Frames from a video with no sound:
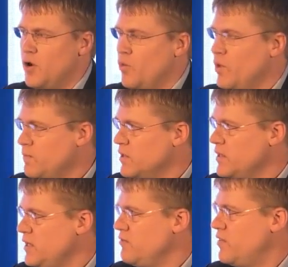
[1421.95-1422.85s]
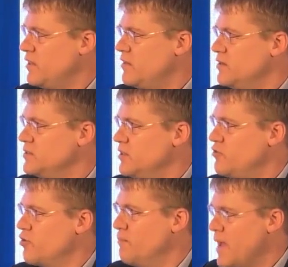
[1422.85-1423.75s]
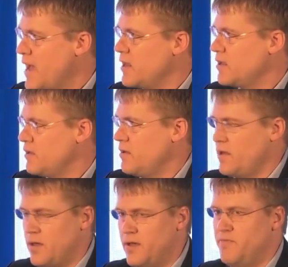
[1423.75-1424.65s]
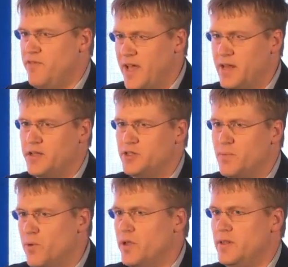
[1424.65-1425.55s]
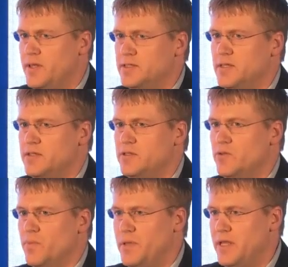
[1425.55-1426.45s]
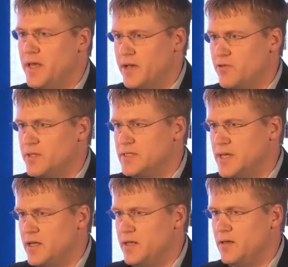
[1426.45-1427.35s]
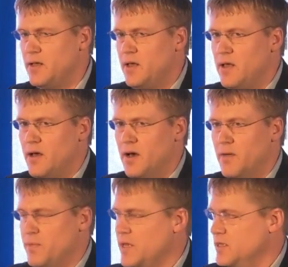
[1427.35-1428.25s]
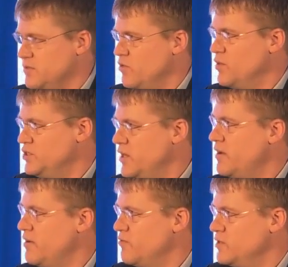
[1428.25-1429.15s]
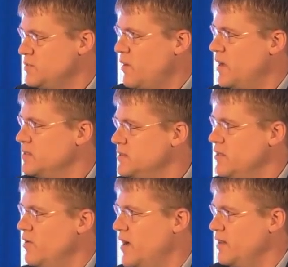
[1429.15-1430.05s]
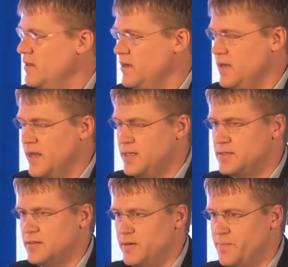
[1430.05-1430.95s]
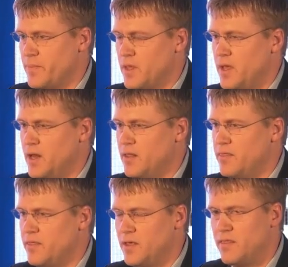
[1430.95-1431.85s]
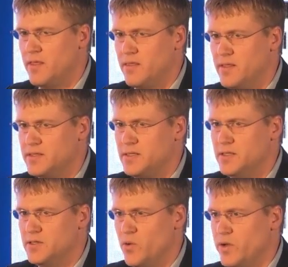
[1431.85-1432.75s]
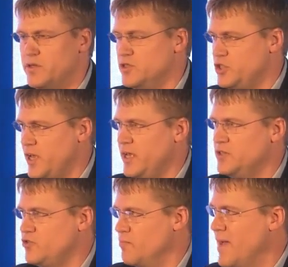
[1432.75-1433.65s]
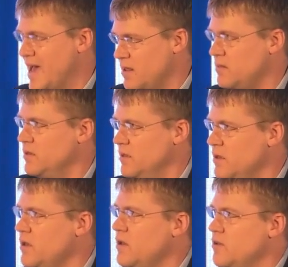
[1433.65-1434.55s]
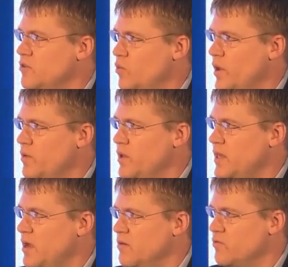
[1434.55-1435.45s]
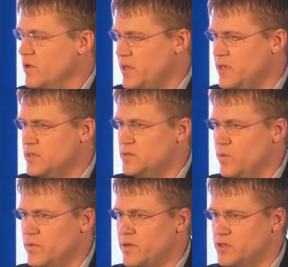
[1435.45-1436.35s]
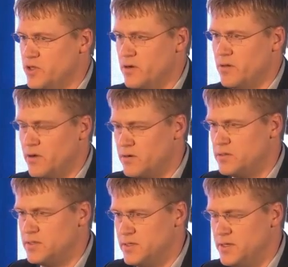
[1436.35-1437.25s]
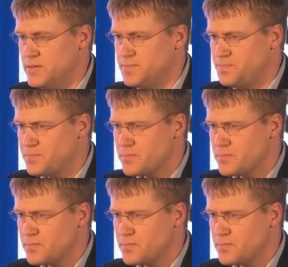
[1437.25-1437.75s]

We believe that there's a dramatic advantage to putting these into a pediatric setting because of the regenerative response that you highlighted nicely. And I think that this is going to change dramatically the way we care for kids with congenital heart disease.